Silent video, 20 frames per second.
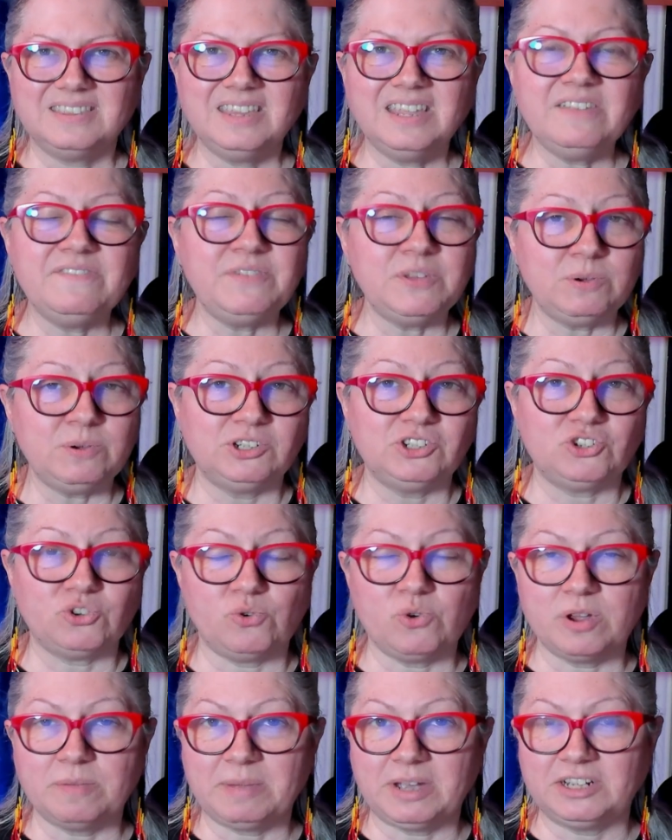If you
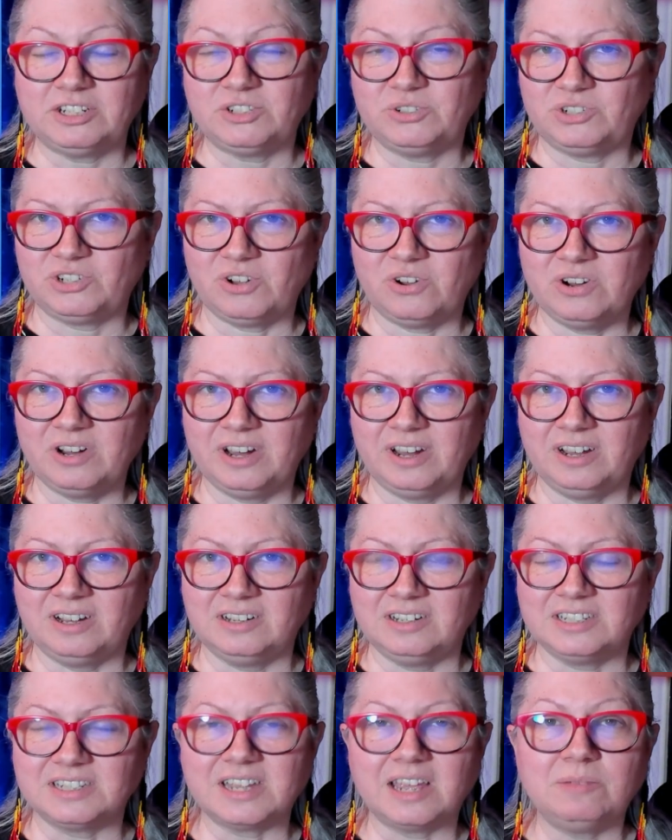enjoy my
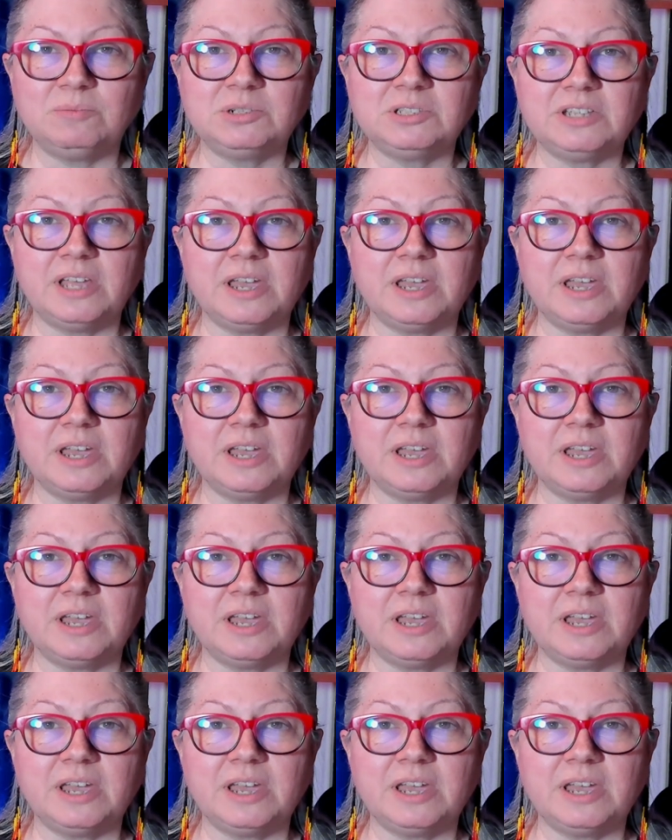tutorials and would